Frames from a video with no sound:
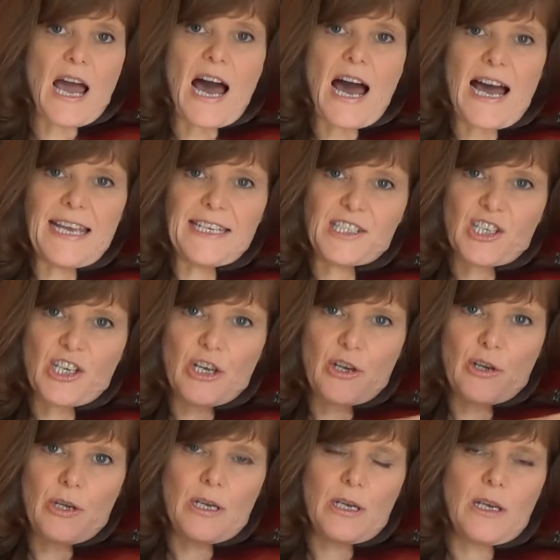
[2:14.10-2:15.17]
High 2,
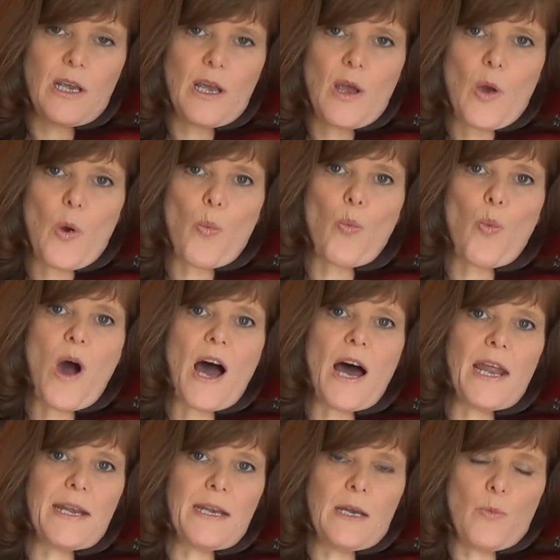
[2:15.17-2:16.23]

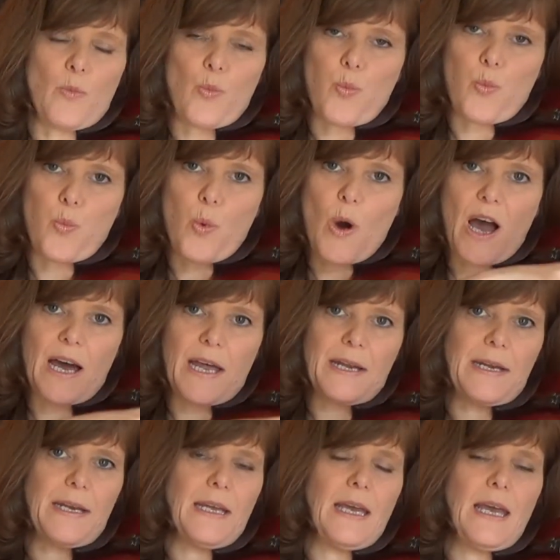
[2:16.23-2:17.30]
1, 1
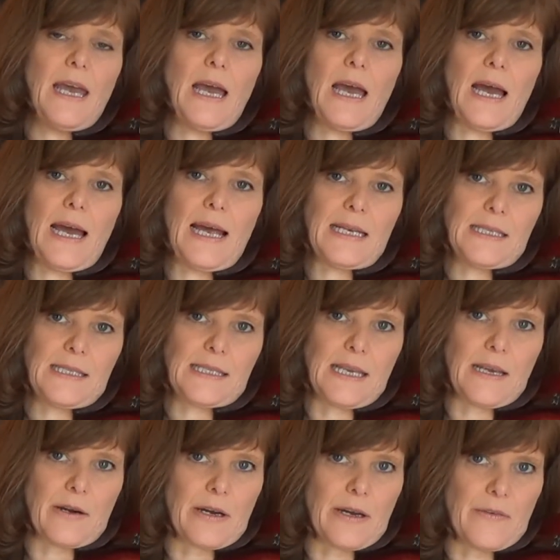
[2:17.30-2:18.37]
and
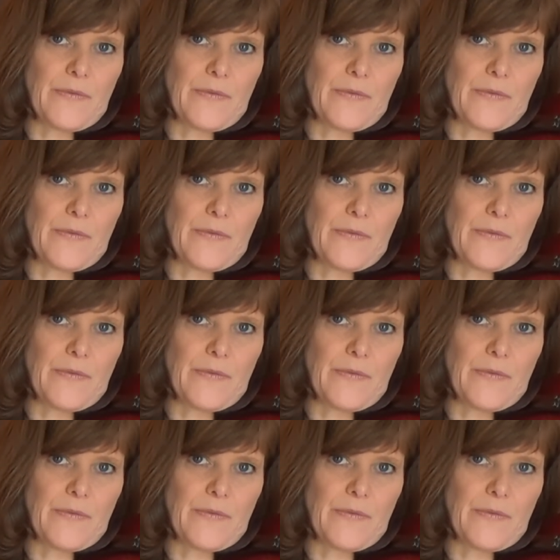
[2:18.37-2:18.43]
0.